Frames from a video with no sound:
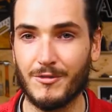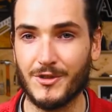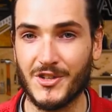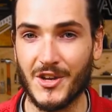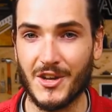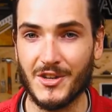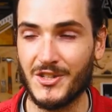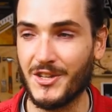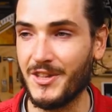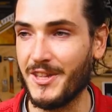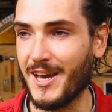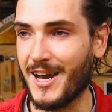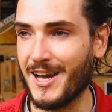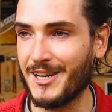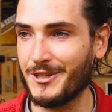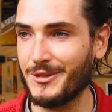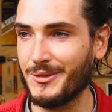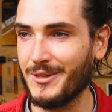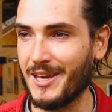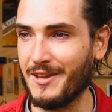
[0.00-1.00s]
Return to the
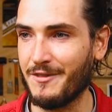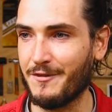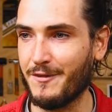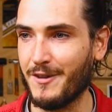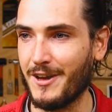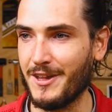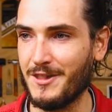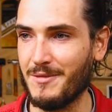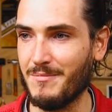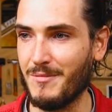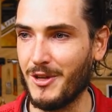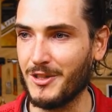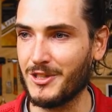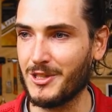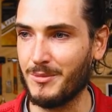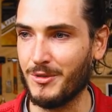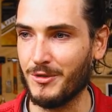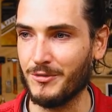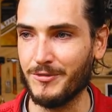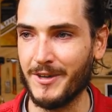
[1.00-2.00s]
article and find the
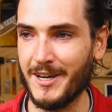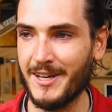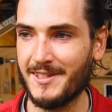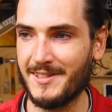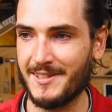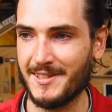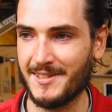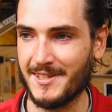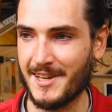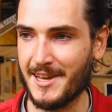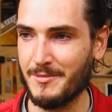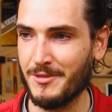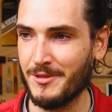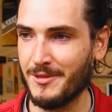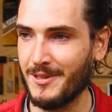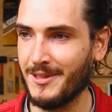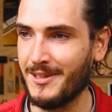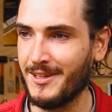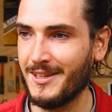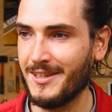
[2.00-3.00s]
multiple readers
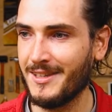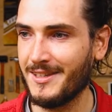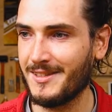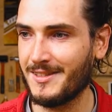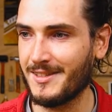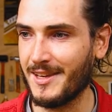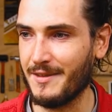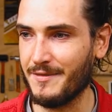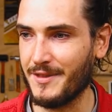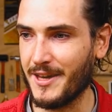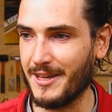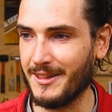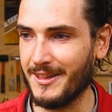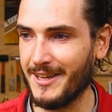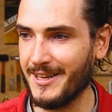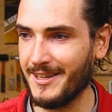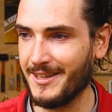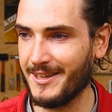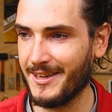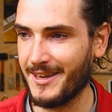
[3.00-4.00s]
example, save that
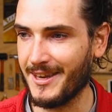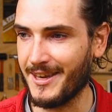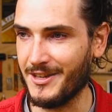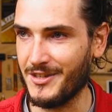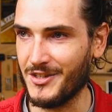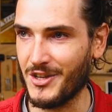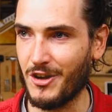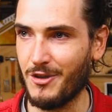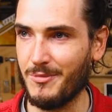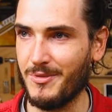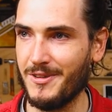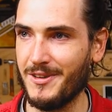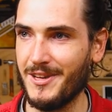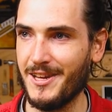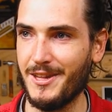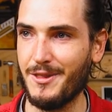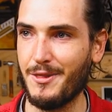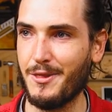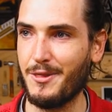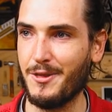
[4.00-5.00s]
link, and open
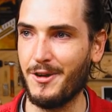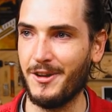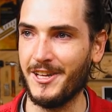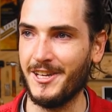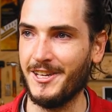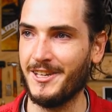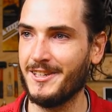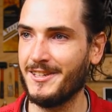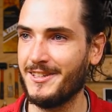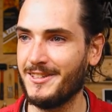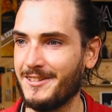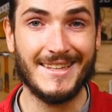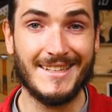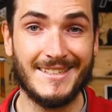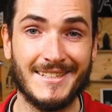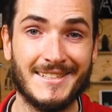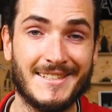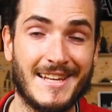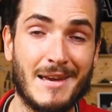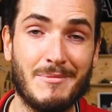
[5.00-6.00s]
in Thonny. This
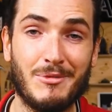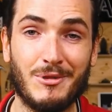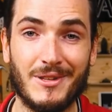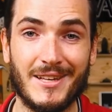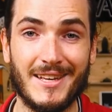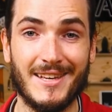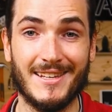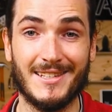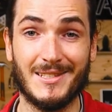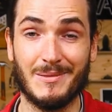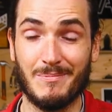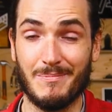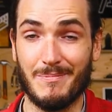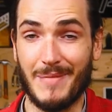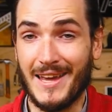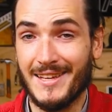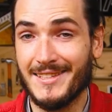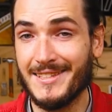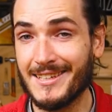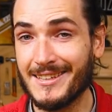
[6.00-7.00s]
example is
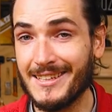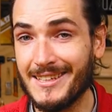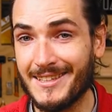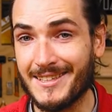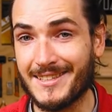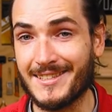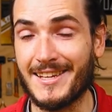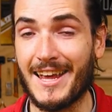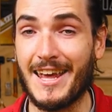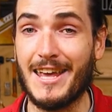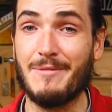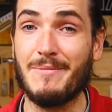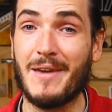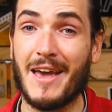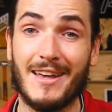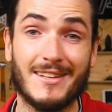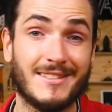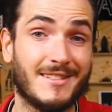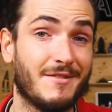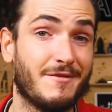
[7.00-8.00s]
basically the same
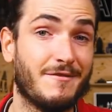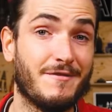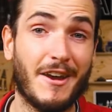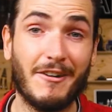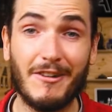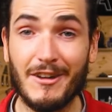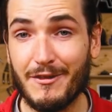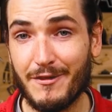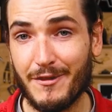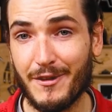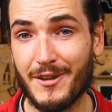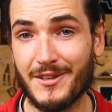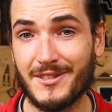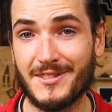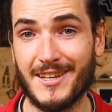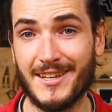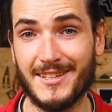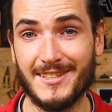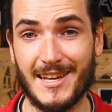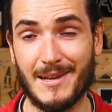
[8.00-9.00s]
as the very
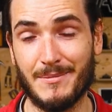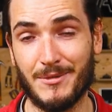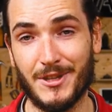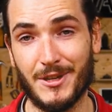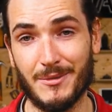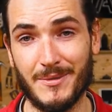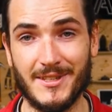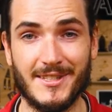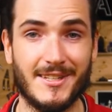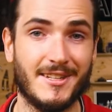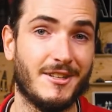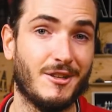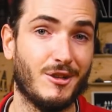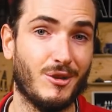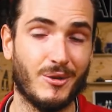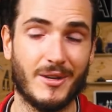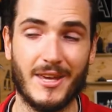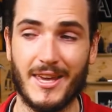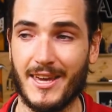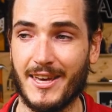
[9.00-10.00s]
first example that we did
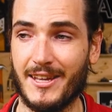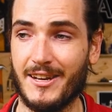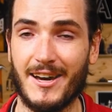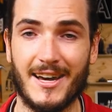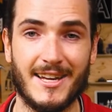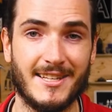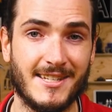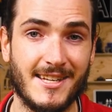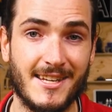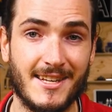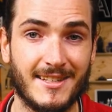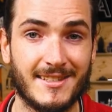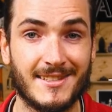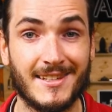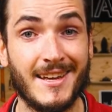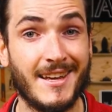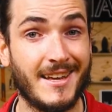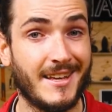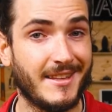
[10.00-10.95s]
looking at IDs.